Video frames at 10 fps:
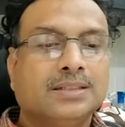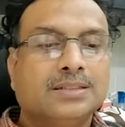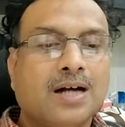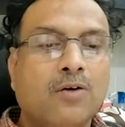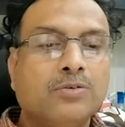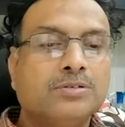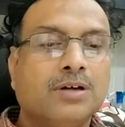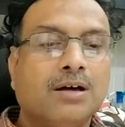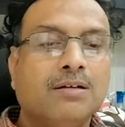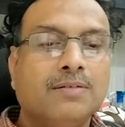How to
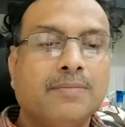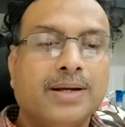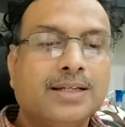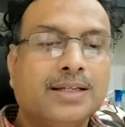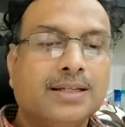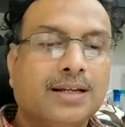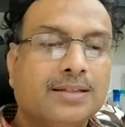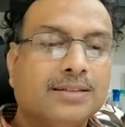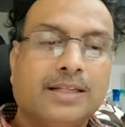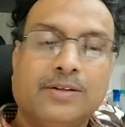solve a pedigree
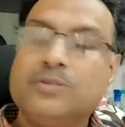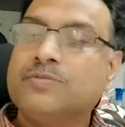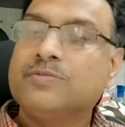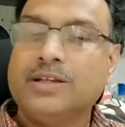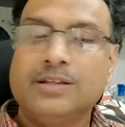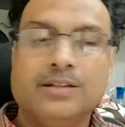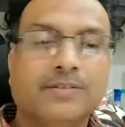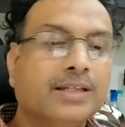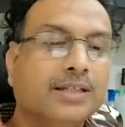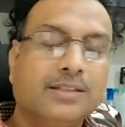analysis in a very,
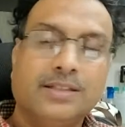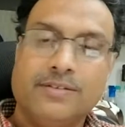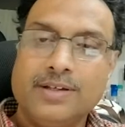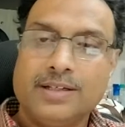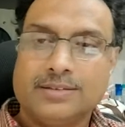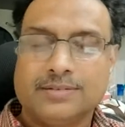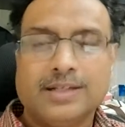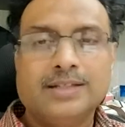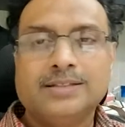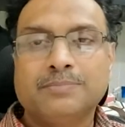very easy way.
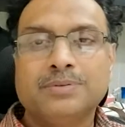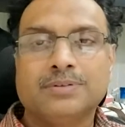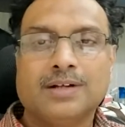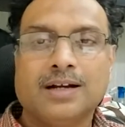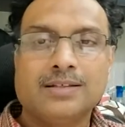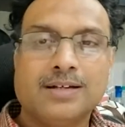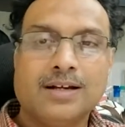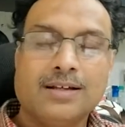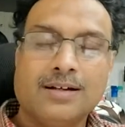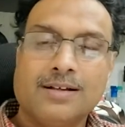Very simple.
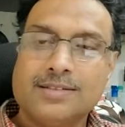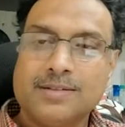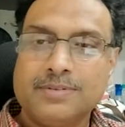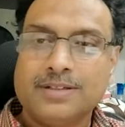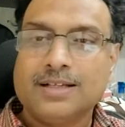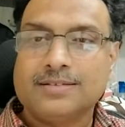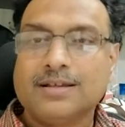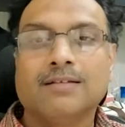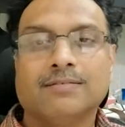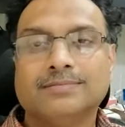Understand the concept, you can
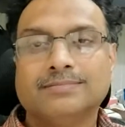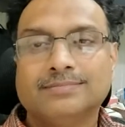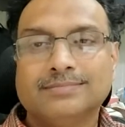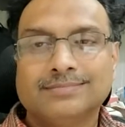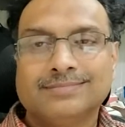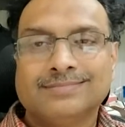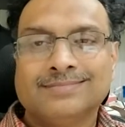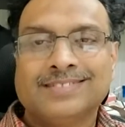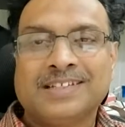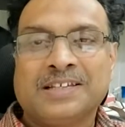solve.
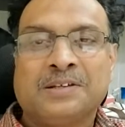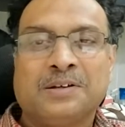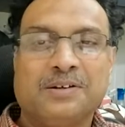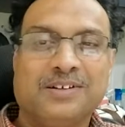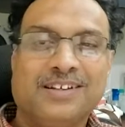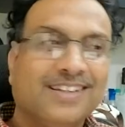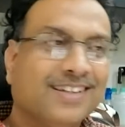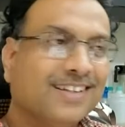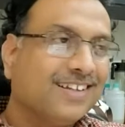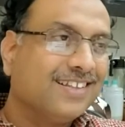So
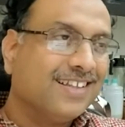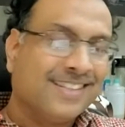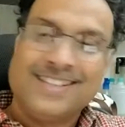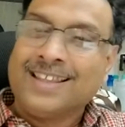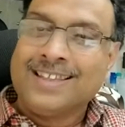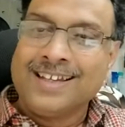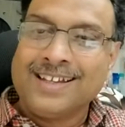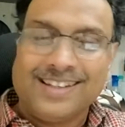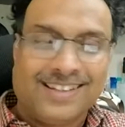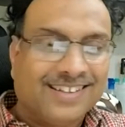there's
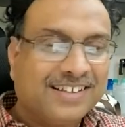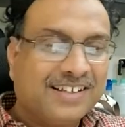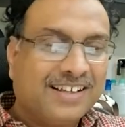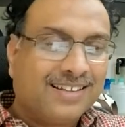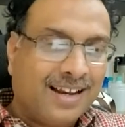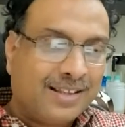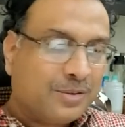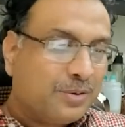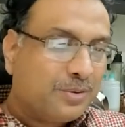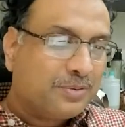nothing, there is
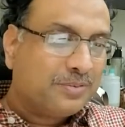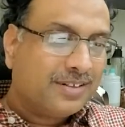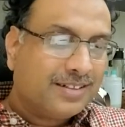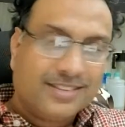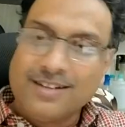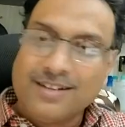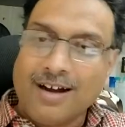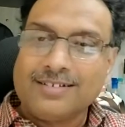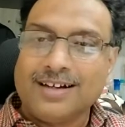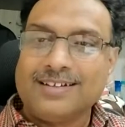no
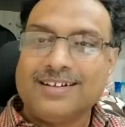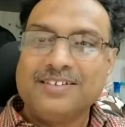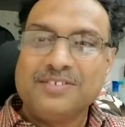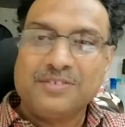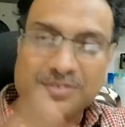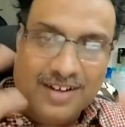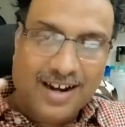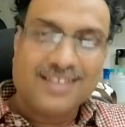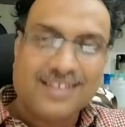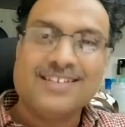shortcut. Right? You
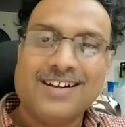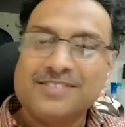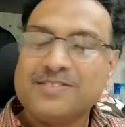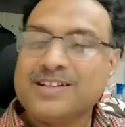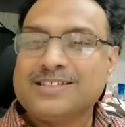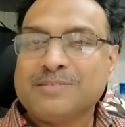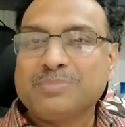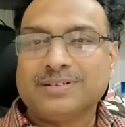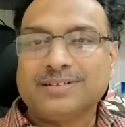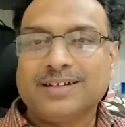understand, it's very
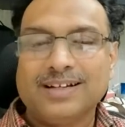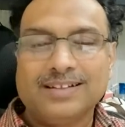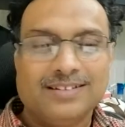simple, right?